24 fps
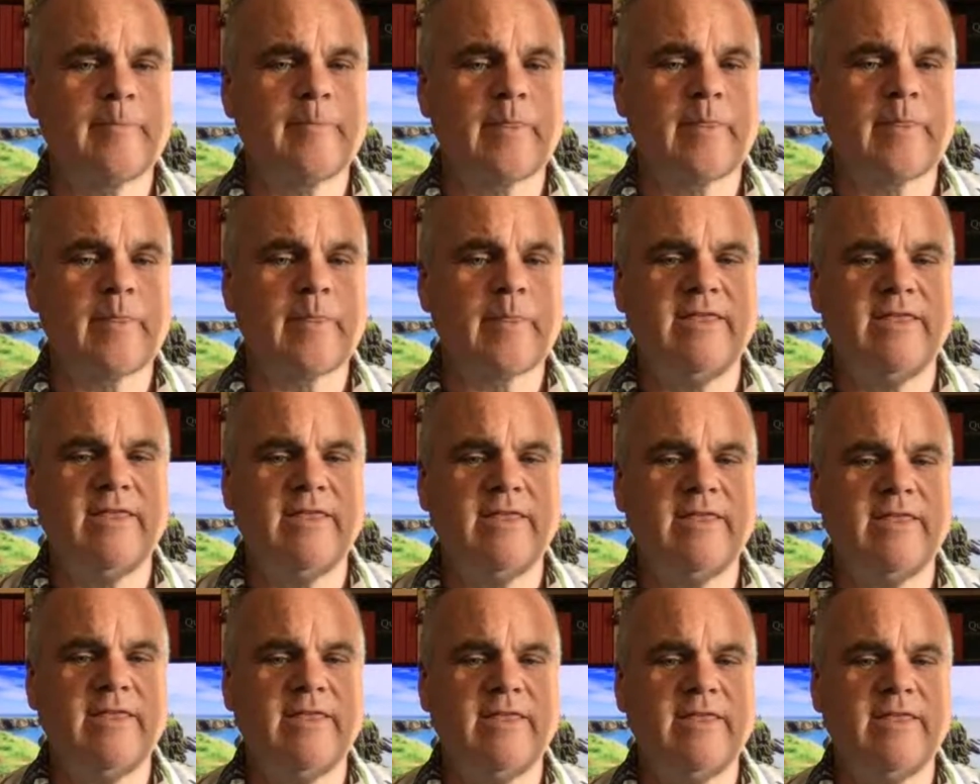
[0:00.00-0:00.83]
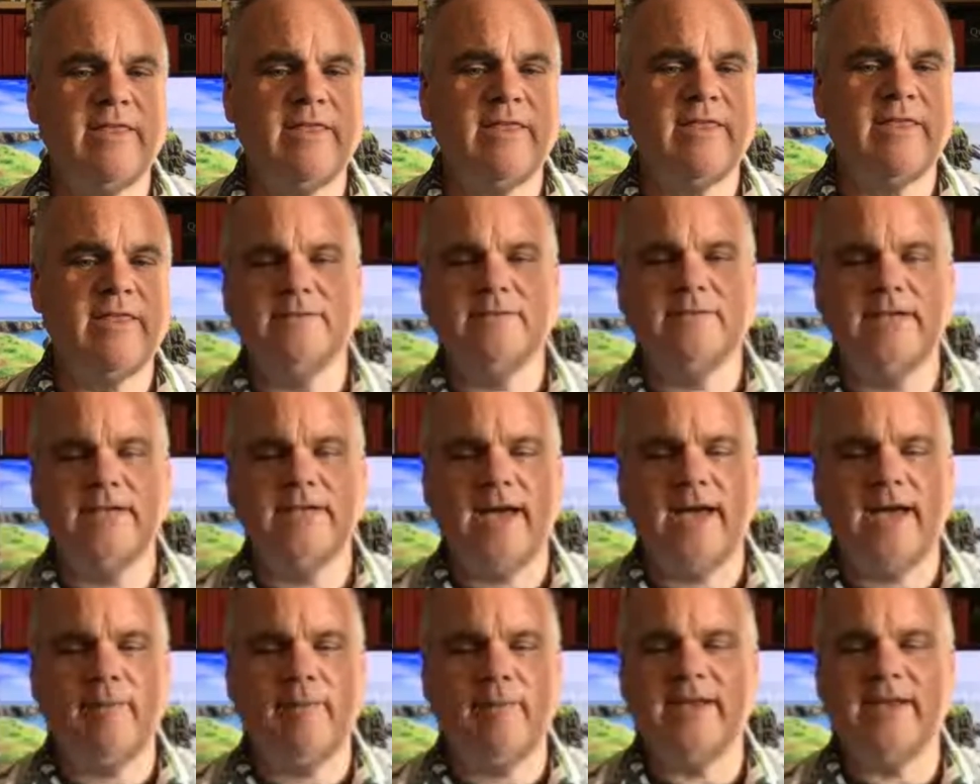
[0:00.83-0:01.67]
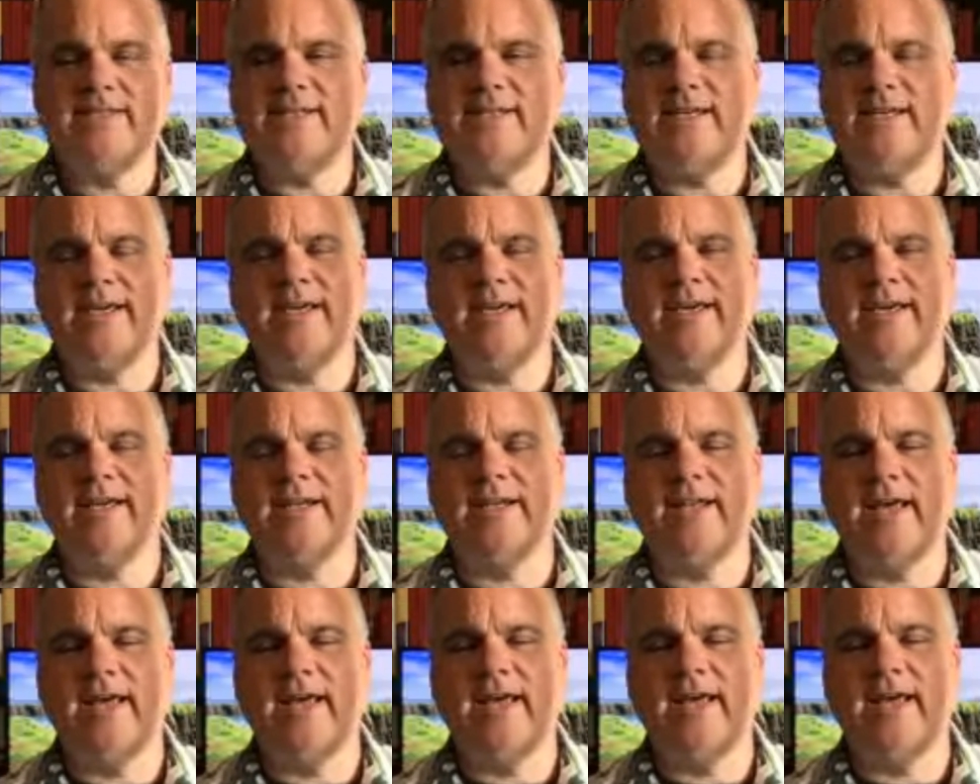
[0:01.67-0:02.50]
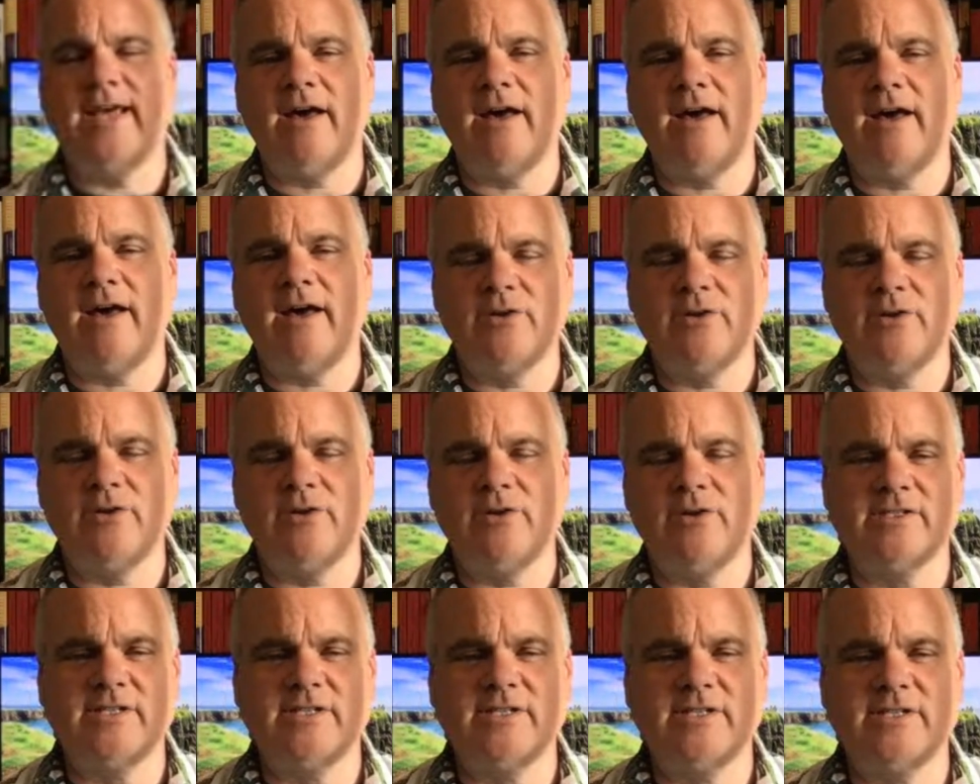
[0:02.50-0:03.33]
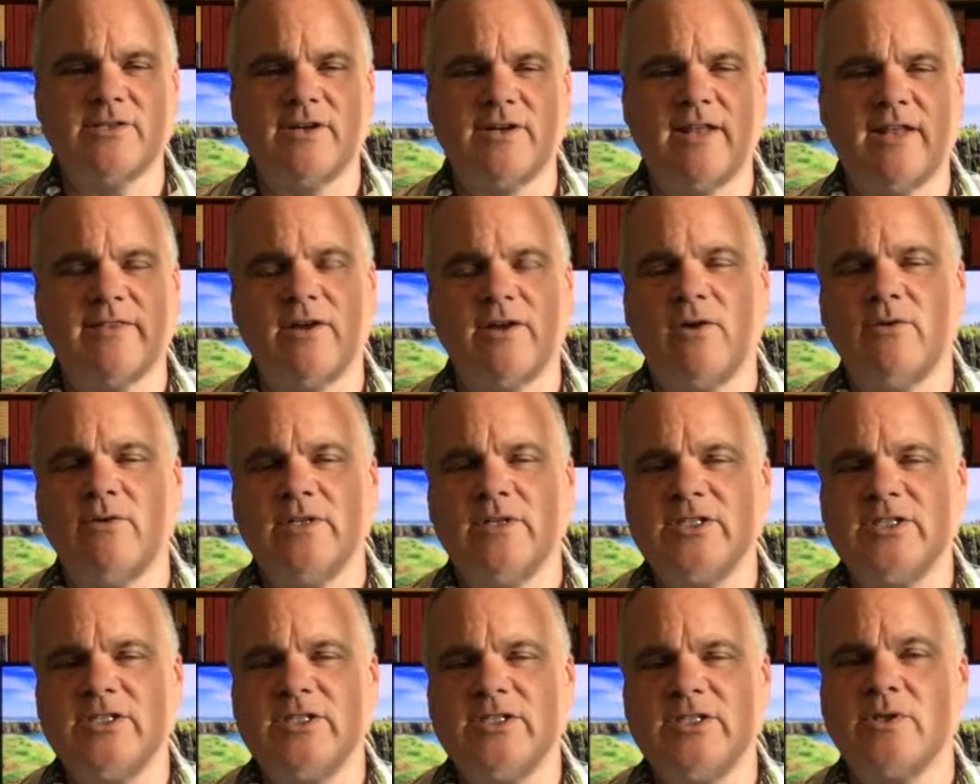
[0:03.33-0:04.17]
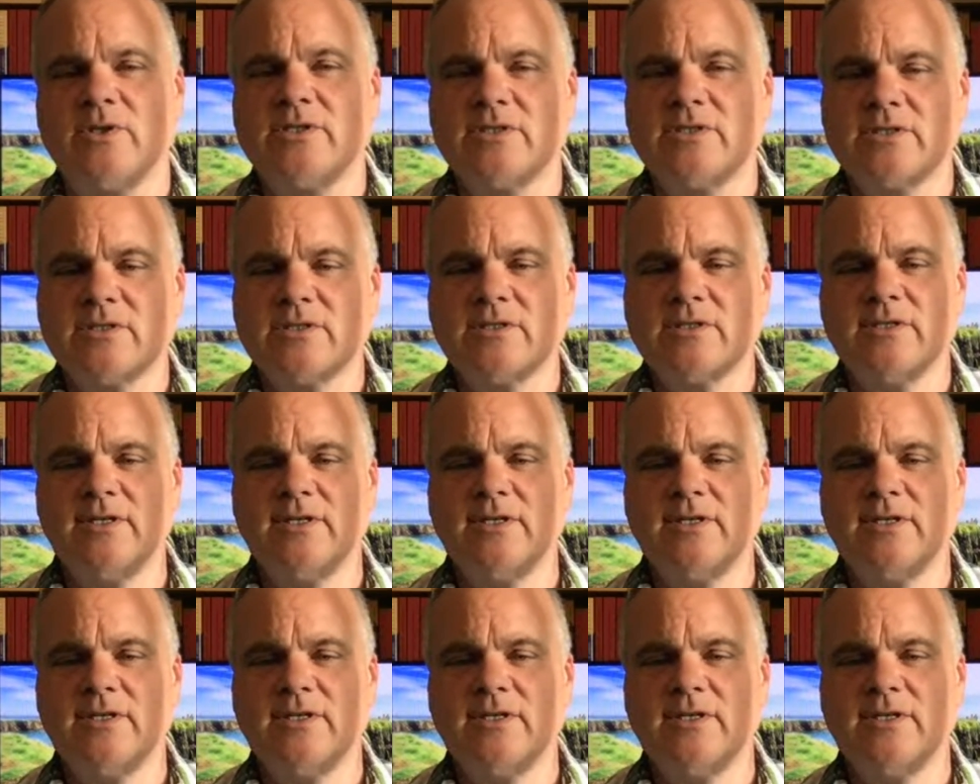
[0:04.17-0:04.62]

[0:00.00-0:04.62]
that, yeah, MIT and other universities are not the only source.